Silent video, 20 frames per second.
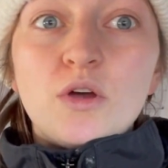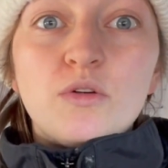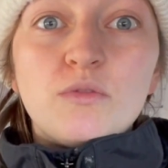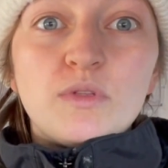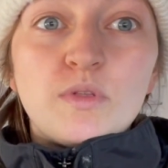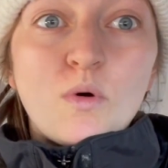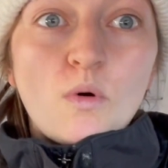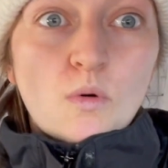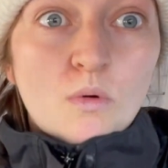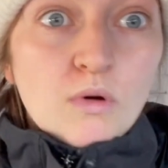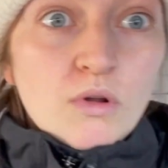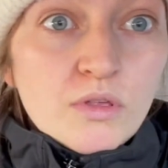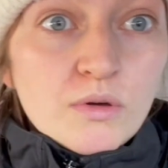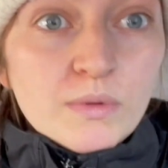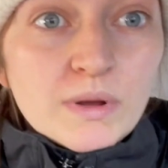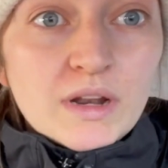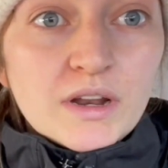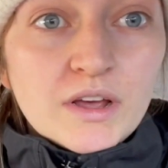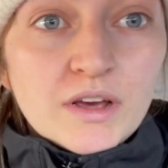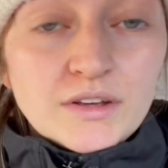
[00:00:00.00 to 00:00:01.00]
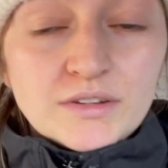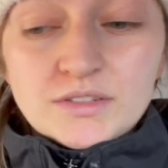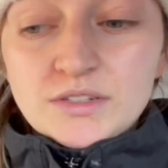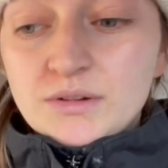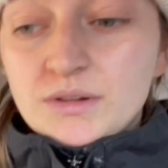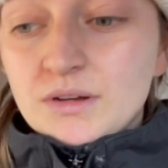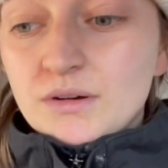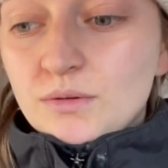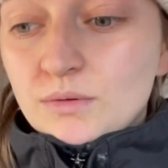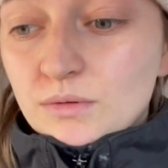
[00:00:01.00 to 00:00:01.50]
with all of the windows,
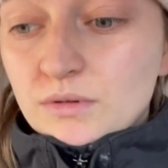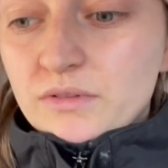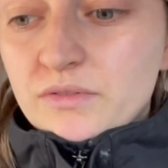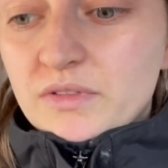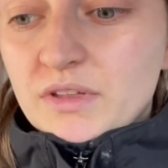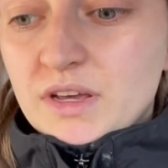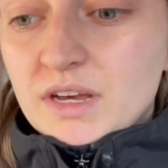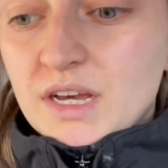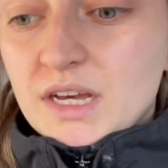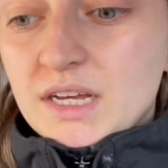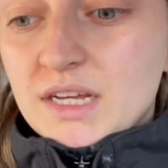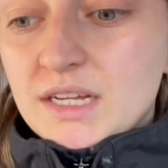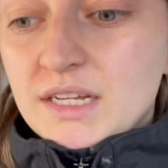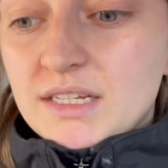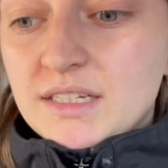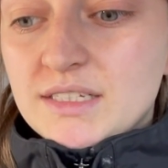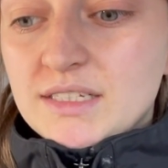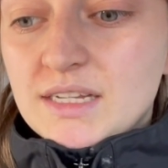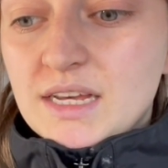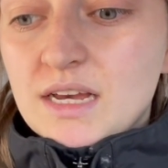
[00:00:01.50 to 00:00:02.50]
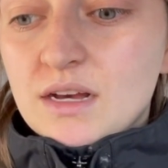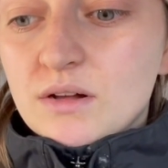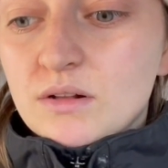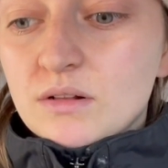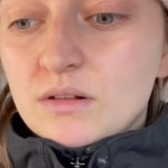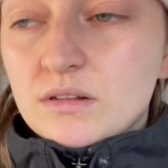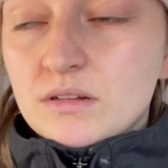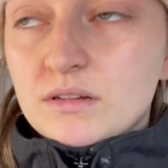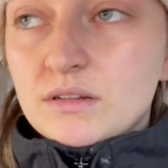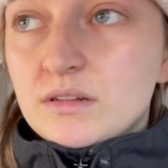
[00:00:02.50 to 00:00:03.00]
doing all of the
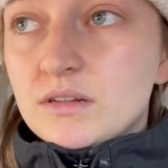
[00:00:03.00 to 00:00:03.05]
seal,